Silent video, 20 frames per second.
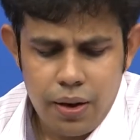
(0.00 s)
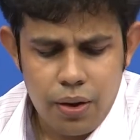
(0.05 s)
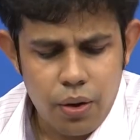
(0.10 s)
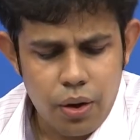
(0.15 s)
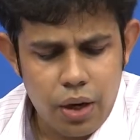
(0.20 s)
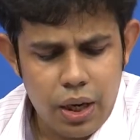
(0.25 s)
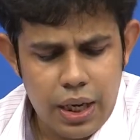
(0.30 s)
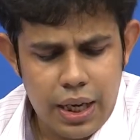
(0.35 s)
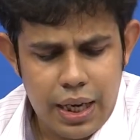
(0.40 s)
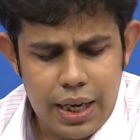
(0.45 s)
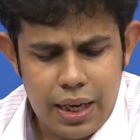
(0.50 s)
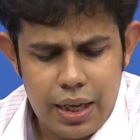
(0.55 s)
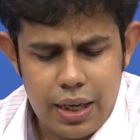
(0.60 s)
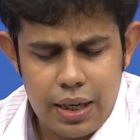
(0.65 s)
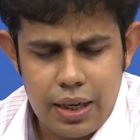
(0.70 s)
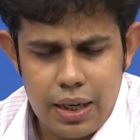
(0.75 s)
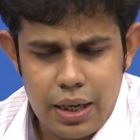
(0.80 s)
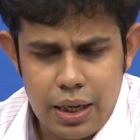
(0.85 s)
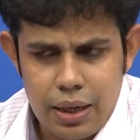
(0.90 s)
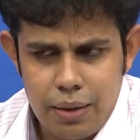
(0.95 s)
Okay.
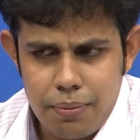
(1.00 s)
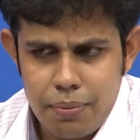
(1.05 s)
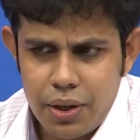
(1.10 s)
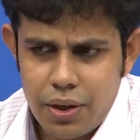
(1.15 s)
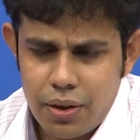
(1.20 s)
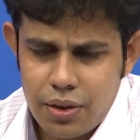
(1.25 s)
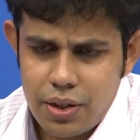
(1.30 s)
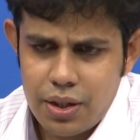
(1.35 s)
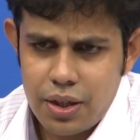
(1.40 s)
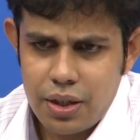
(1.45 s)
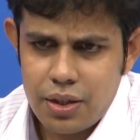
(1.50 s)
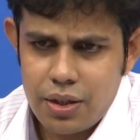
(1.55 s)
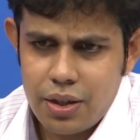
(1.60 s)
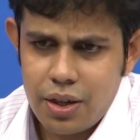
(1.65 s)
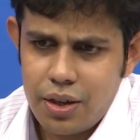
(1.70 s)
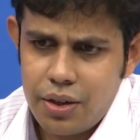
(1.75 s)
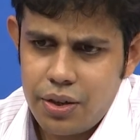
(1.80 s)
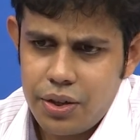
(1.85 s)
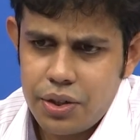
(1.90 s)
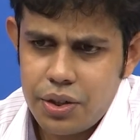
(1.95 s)
And because they are
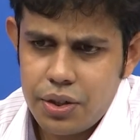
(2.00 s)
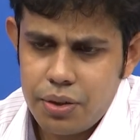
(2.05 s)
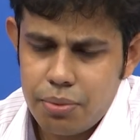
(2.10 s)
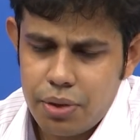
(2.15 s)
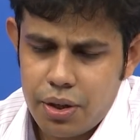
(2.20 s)
thin region,